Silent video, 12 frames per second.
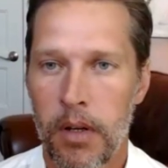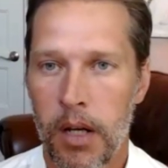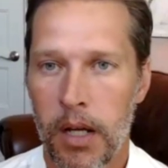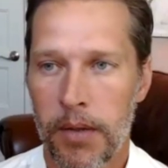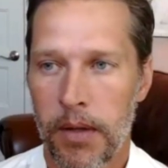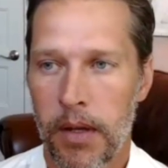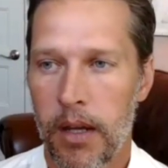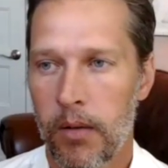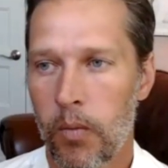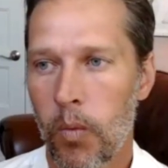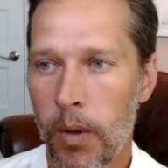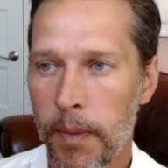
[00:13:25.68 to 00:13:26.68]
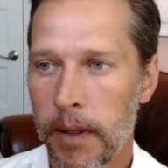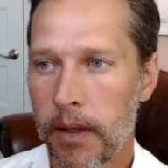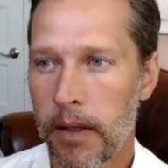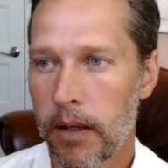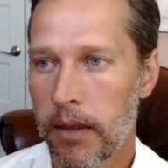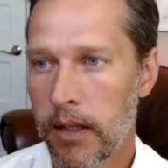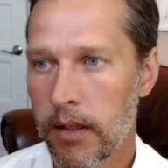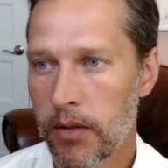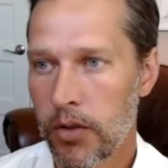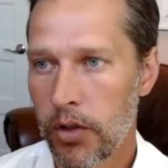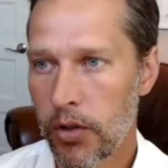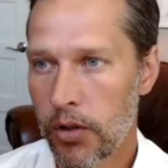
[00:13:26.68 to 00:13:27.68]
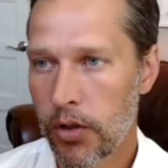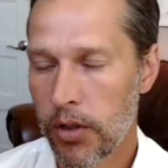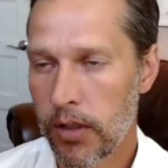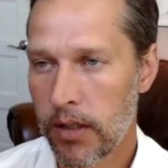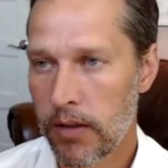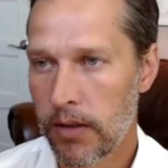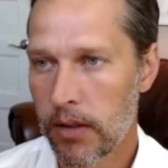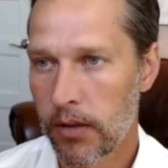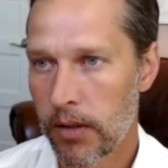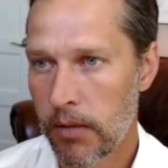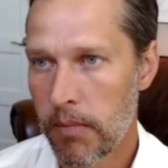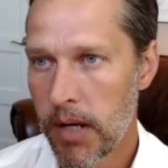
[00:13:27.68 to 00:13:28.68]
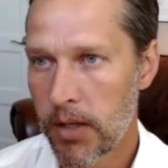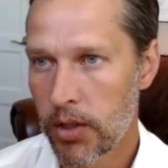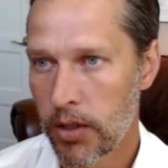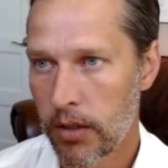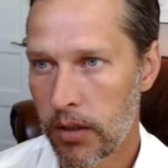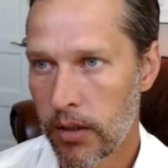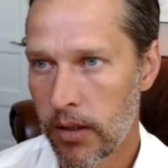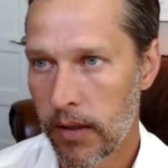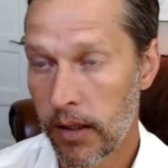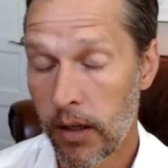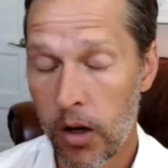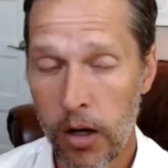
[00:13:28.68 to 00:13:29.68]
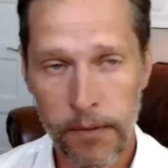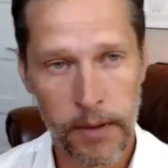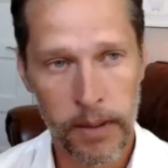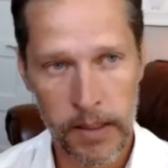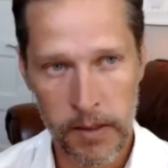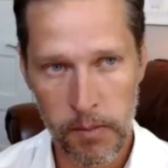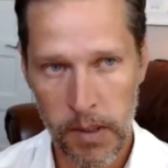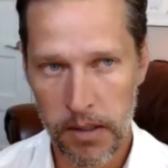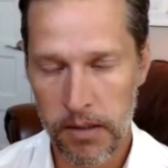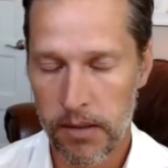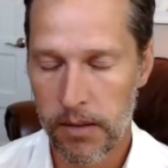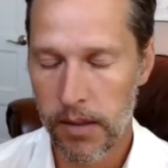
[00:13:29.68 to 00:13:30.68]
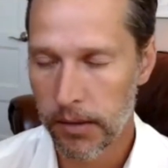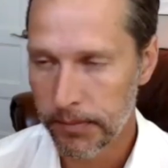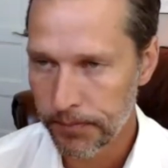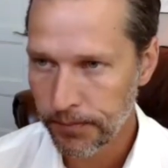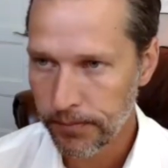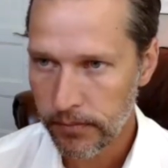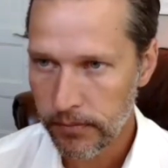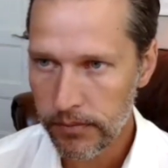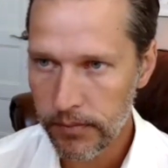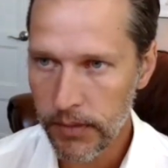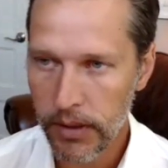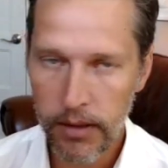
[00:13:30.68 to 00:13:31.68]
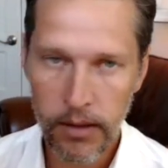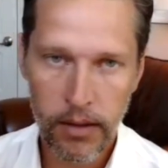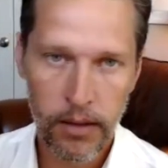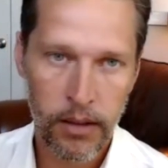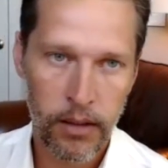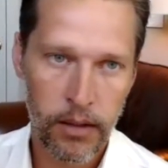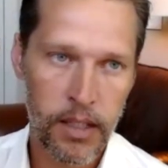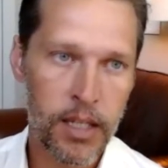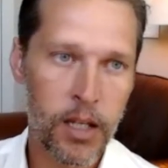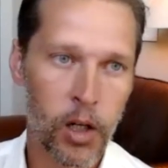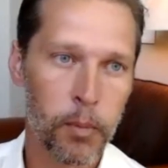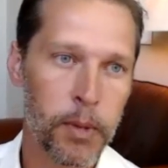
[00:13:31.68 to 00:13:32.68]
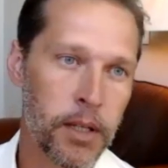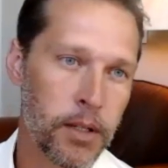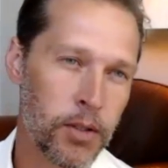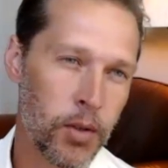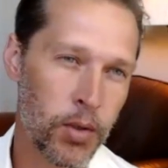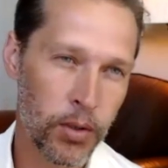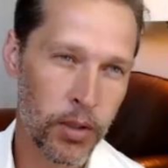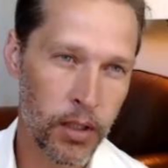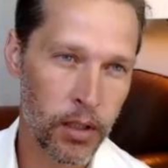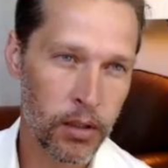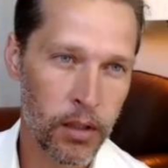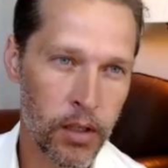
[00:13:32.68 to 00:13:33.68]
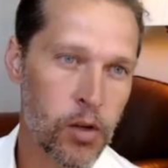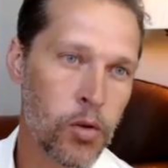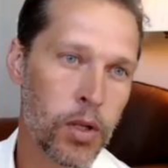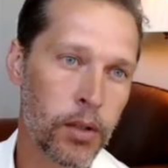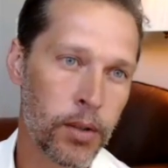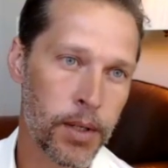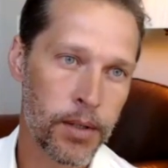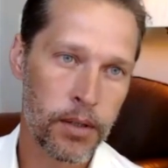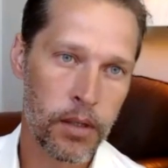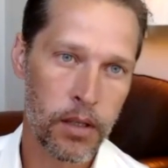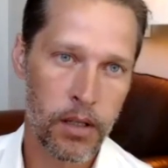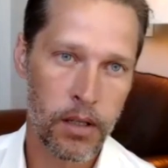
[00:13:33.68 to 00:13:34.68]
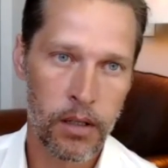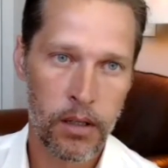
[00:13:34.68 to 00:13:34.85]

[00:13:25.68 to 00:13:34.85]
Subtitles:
And one thing I think is good to consider and mention, and that often gets missed, is that the ERP is usually the nucleus, the